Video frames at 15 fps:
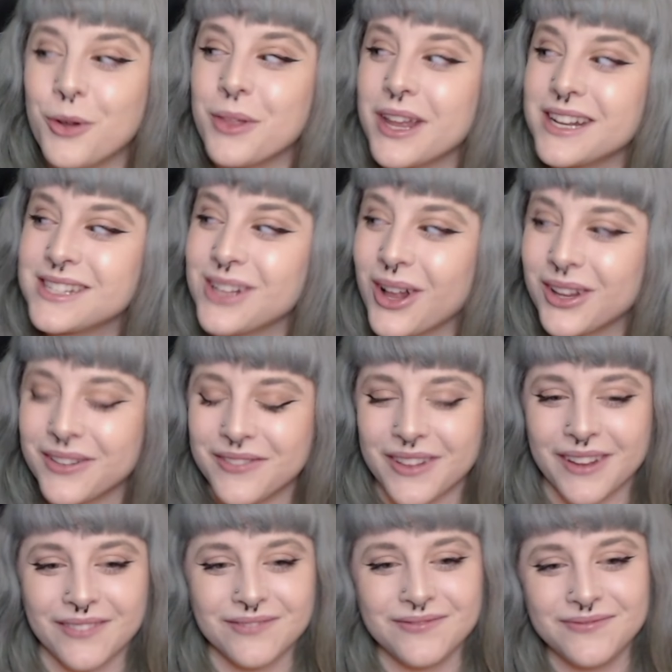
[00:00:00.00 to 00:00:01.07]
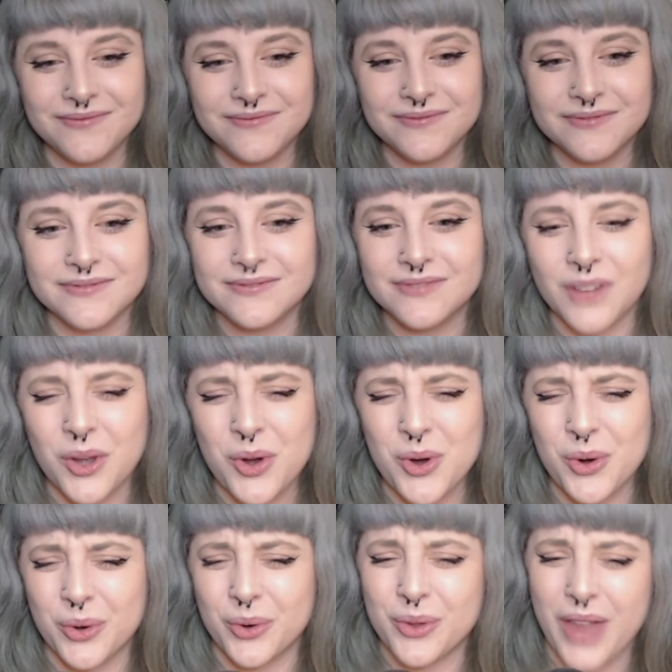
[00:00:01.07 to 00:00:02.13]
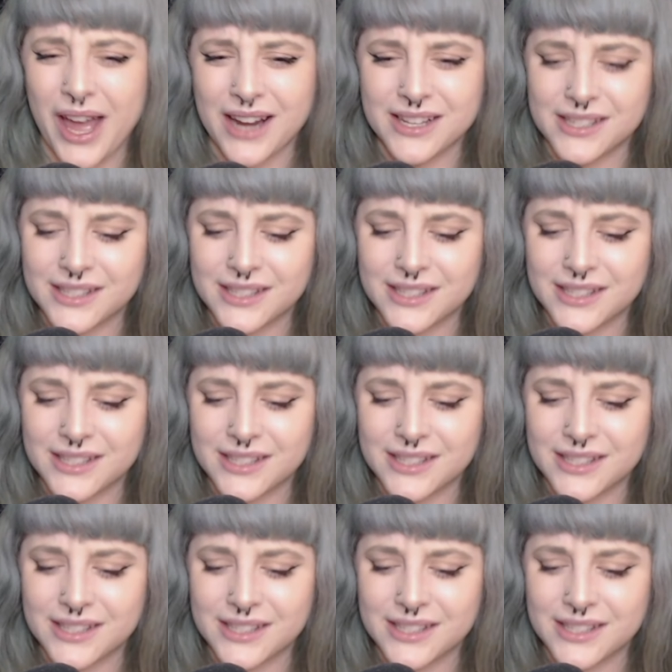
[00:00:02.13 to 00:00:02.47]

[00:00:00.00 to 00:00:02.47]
that it's all of them. Ooh, that is